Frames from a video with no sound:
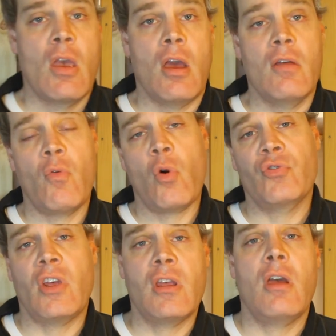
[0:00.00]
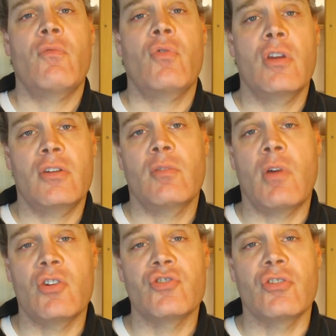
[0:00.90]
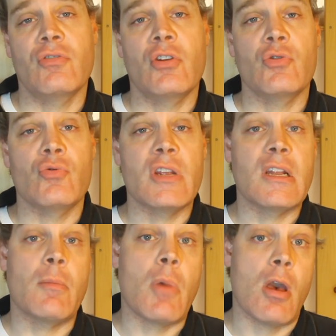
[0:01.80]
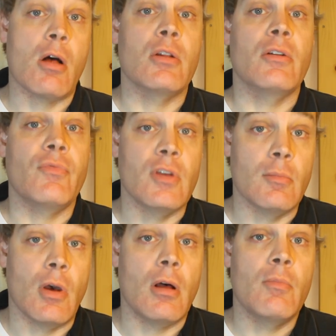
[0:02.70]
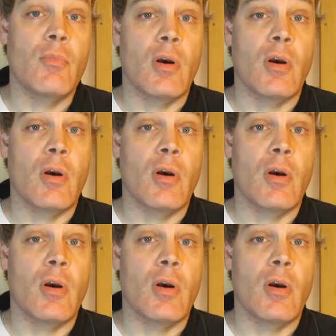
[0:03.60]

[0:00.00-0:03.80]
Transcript: And of course, I can't forget to mention that you need a male and a female.